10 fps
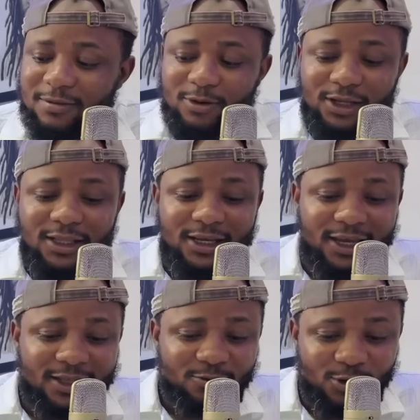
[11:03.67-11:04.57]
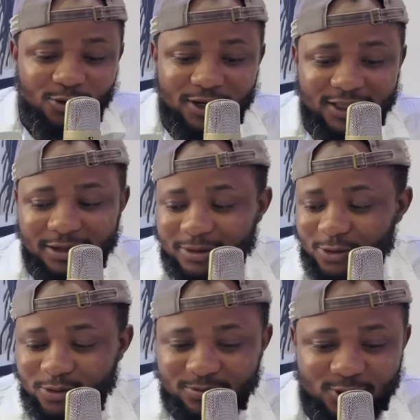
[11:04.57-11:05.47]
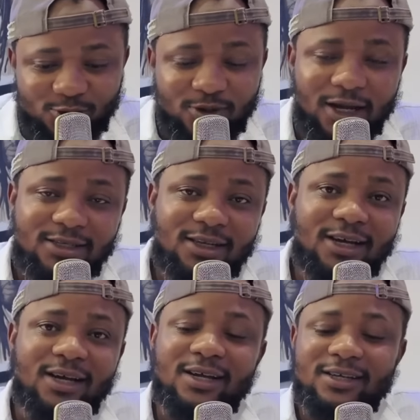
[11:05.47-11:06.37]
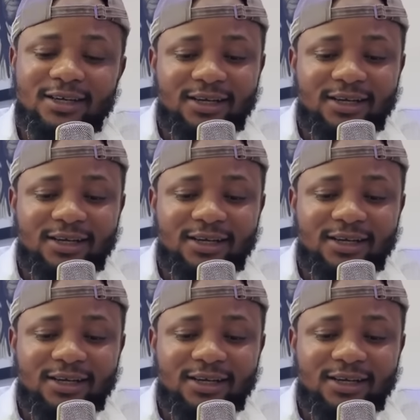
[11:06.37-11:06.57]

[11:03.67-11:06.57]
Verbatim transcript: but then again, we don't get them though. So guys, uh,